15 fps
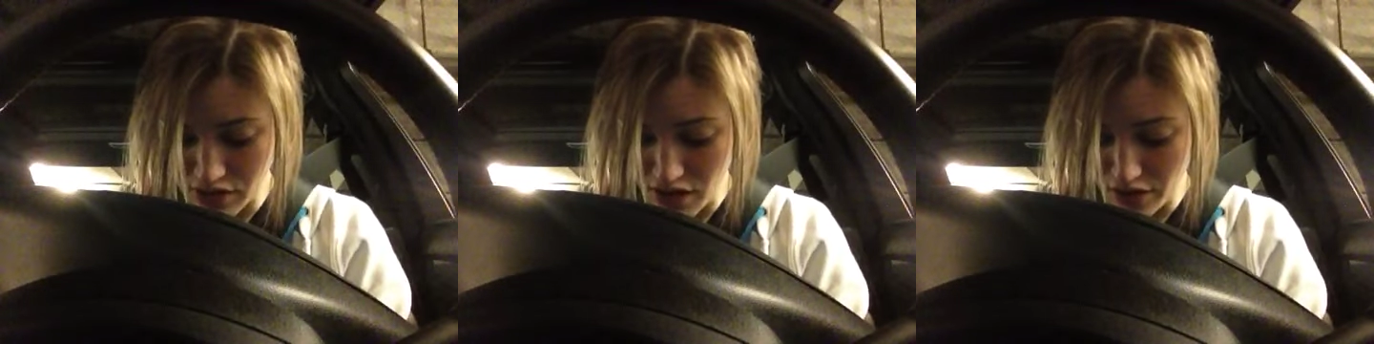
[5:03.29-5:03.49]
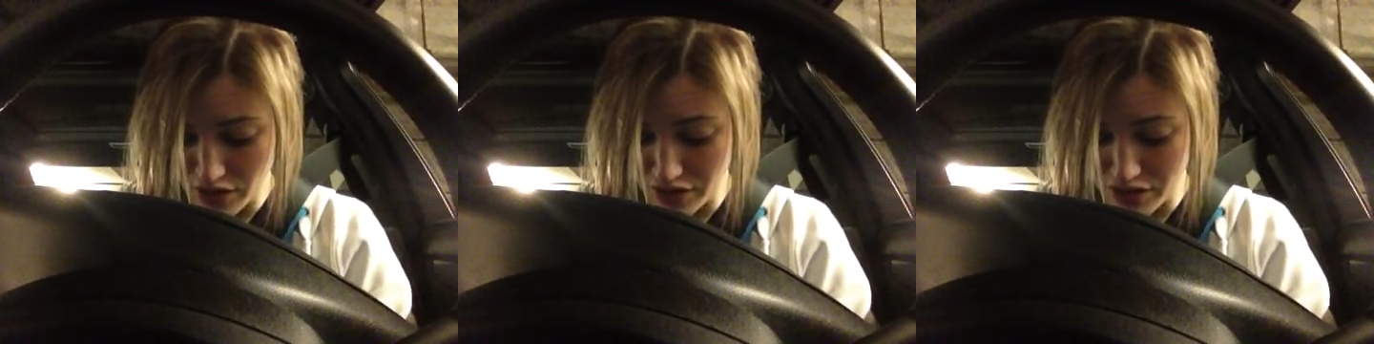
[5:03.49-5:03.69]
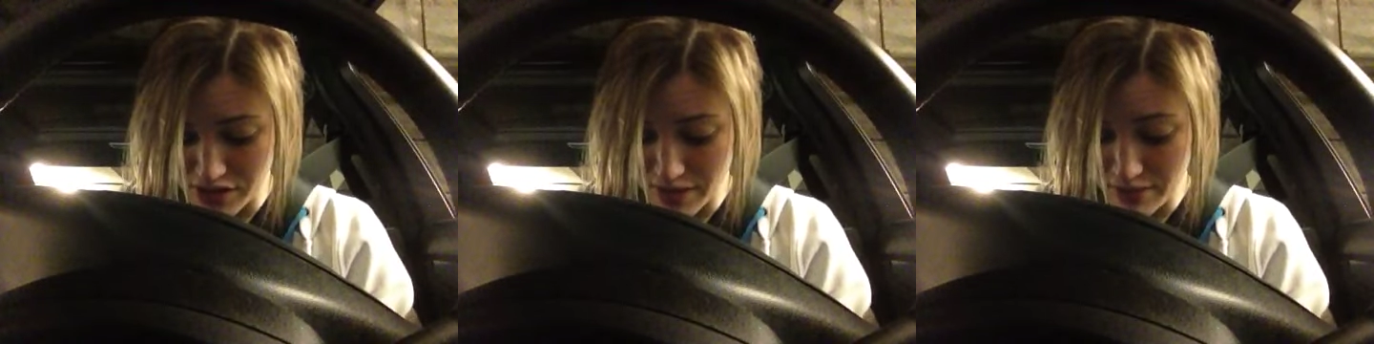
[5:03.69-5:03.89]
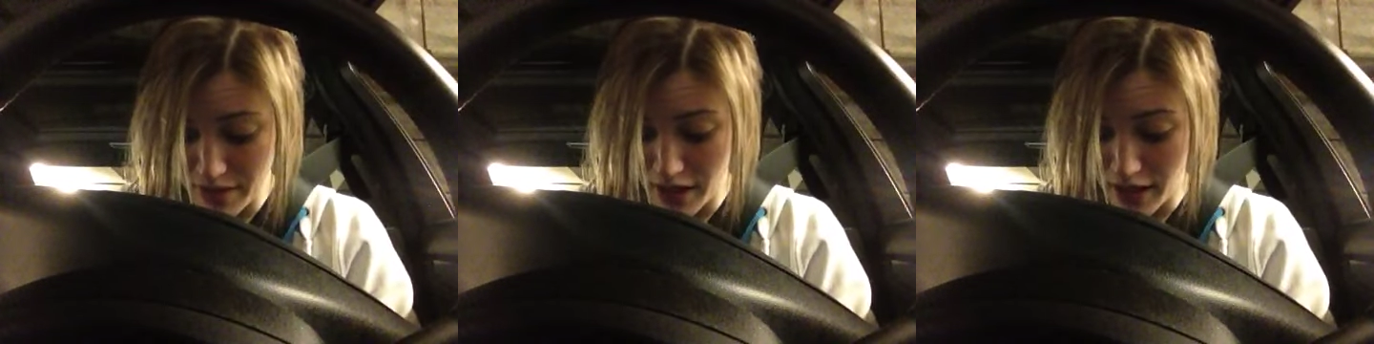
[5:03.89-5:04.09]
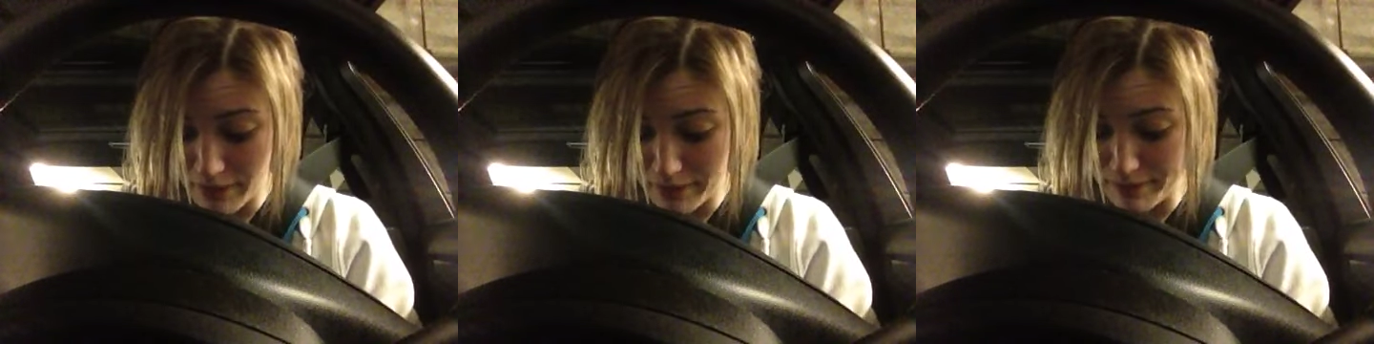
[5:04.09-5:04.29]
And I'm
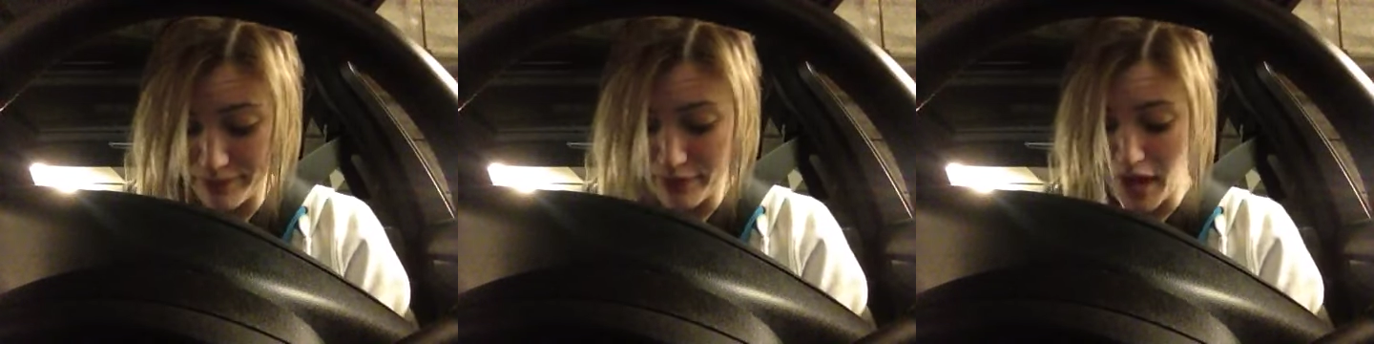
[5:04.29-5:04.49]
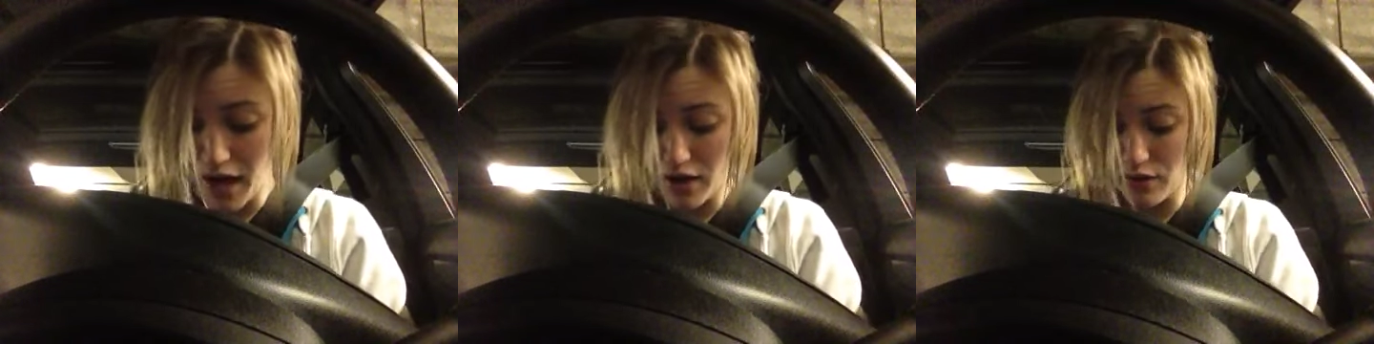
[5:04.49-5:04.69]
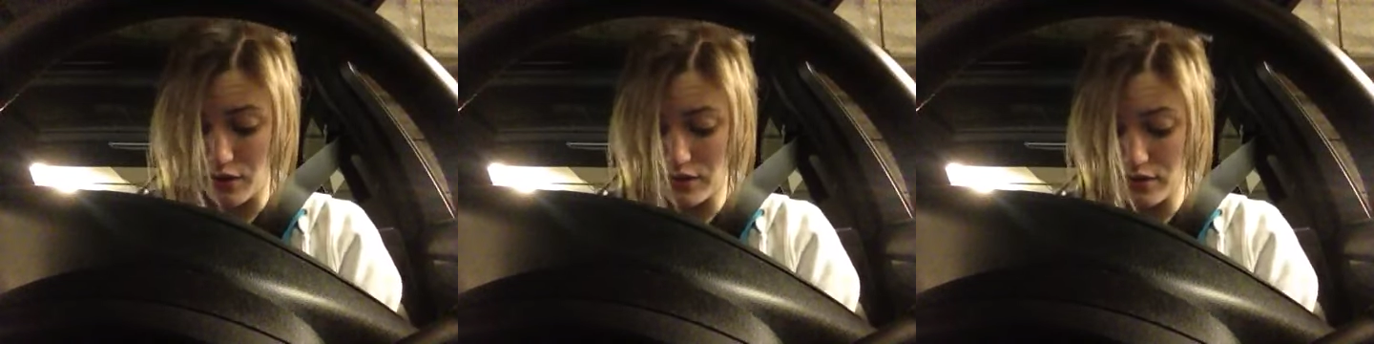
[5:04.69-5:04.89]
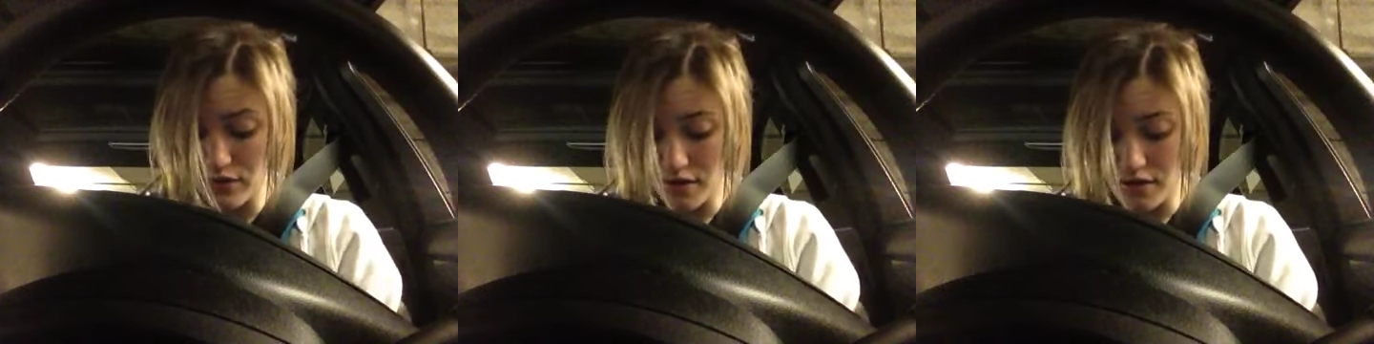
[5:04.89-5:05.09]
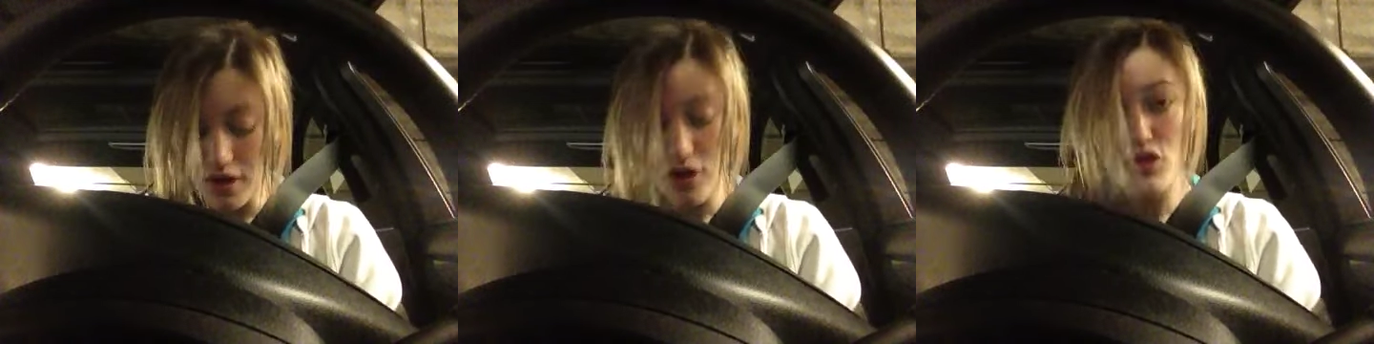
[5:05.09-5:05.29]
like, no.
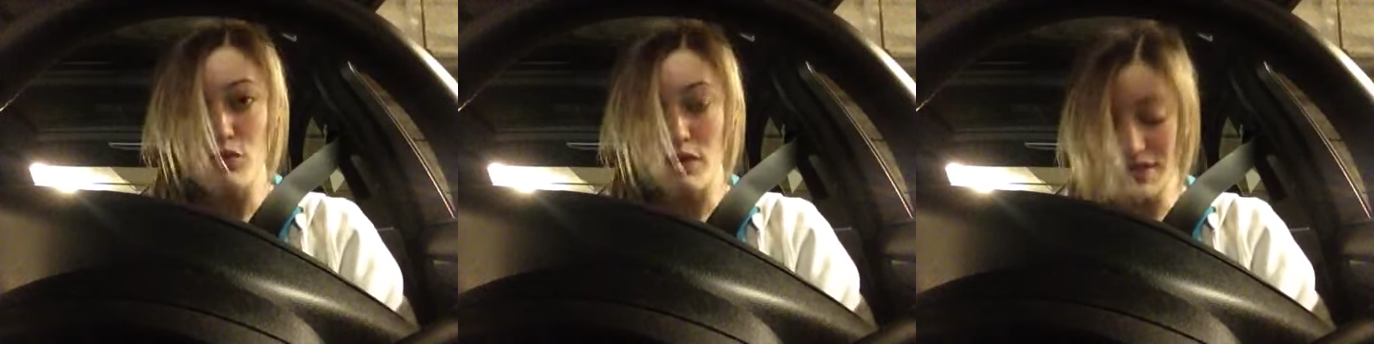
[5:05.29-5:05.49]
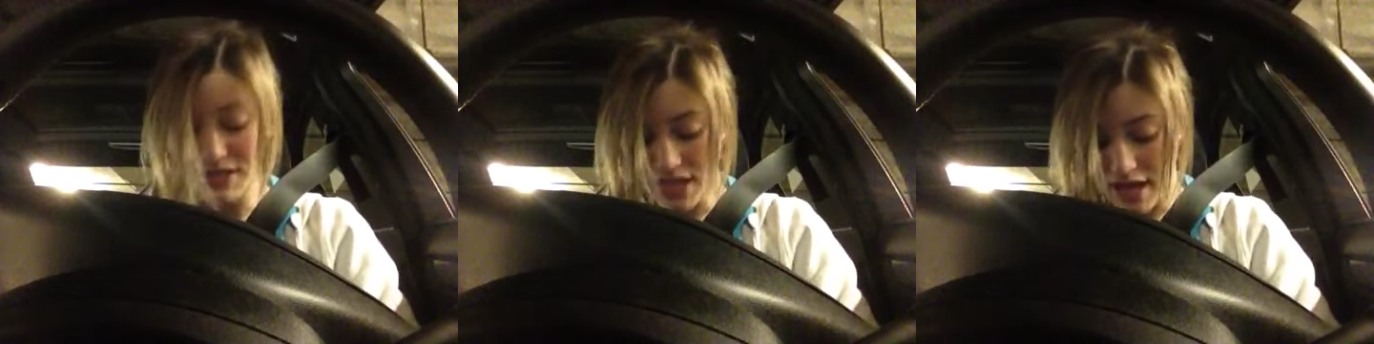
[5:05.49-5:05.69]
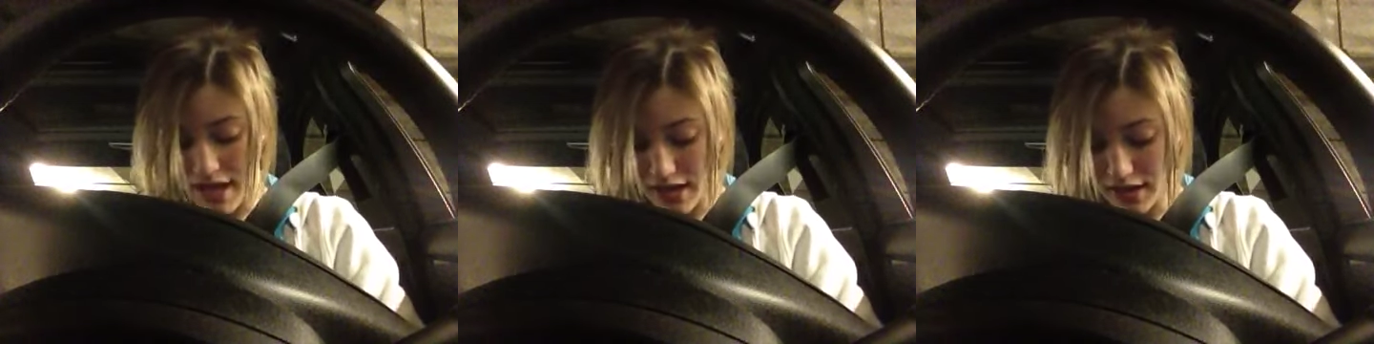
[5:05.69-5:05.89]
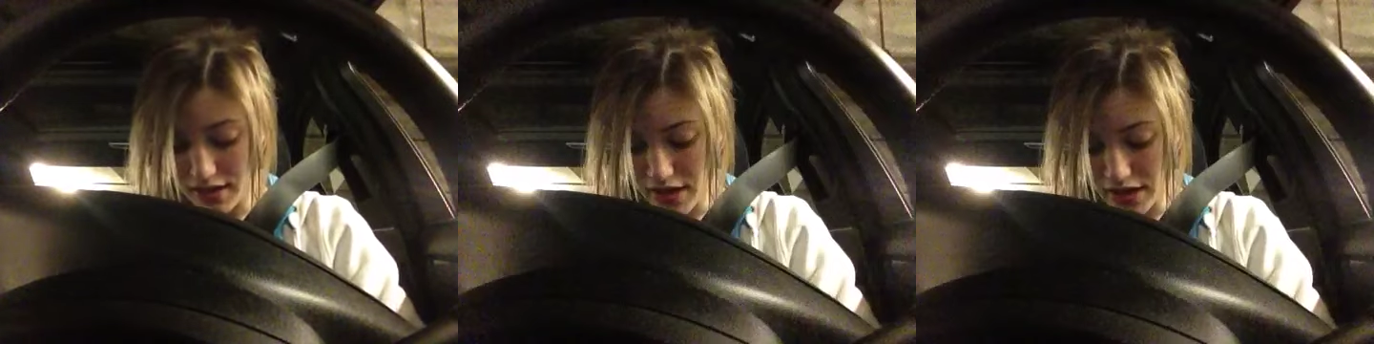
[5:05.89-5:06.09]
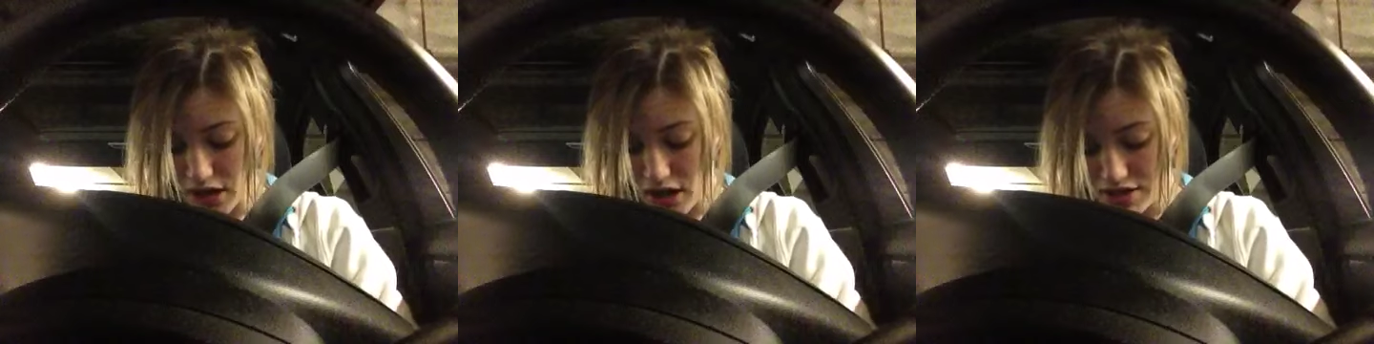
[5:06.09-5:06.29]
The one day
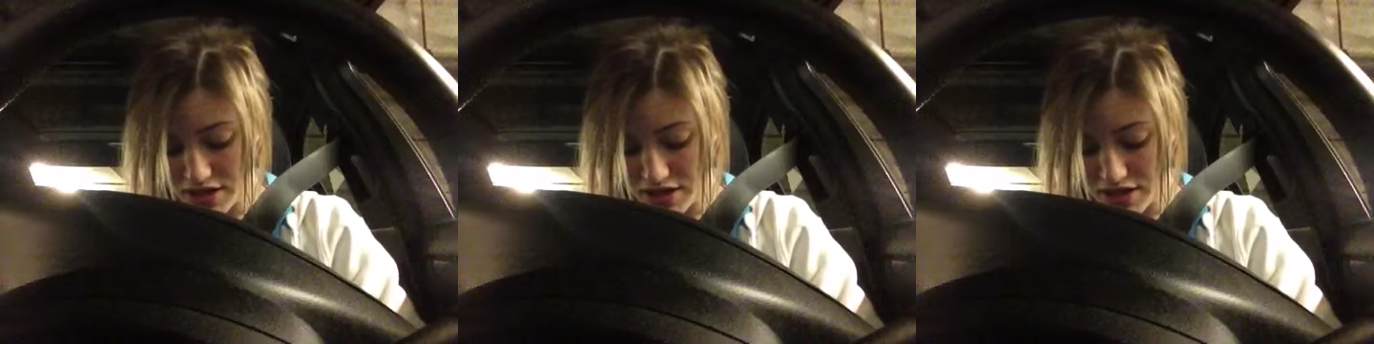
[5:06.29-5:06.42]
I got